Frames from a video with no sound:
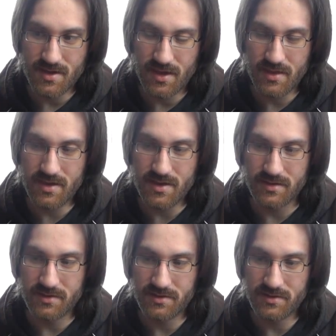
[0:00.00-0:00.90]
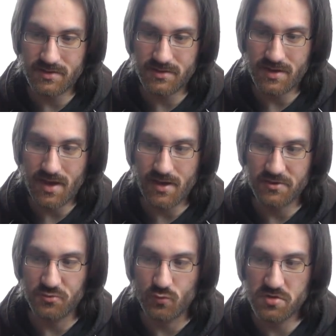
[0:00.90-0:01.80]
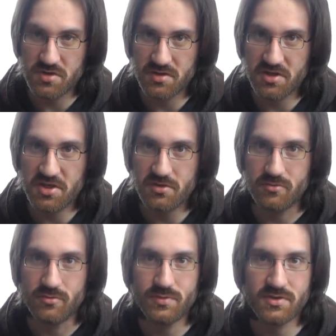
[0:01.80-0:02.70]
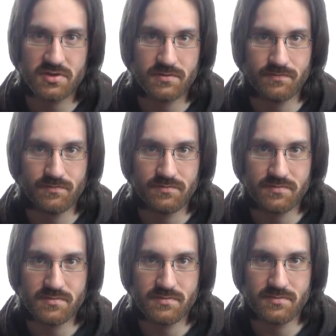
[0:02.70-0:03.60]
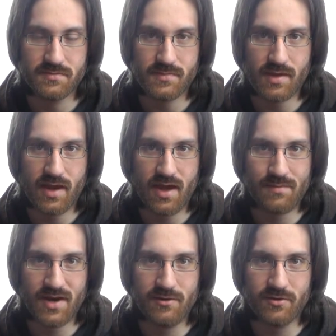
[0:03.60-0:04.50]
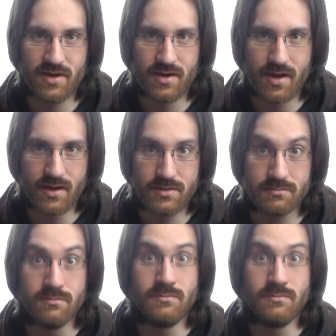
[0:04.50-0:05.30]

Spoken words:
This has wooden cubes. Am I looking at